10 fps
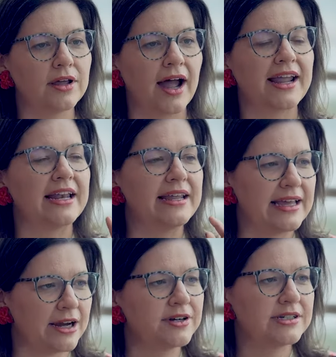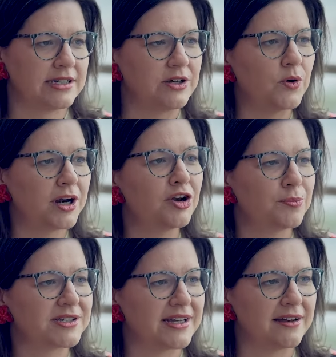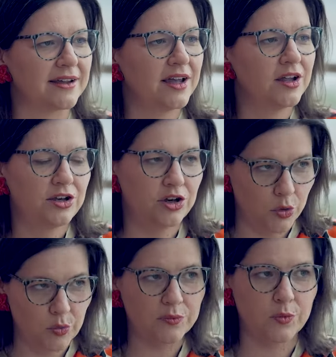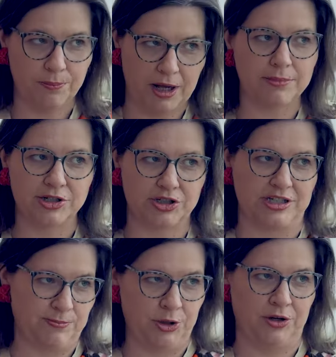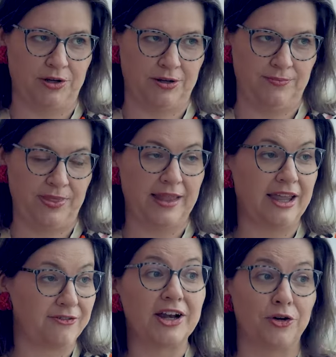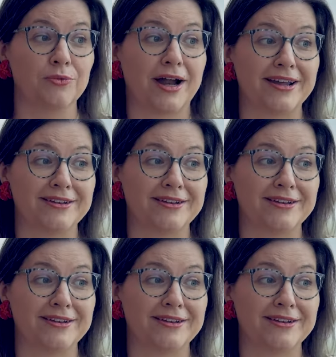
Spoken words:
I can guarantee 100% no one will publish this book if I don't write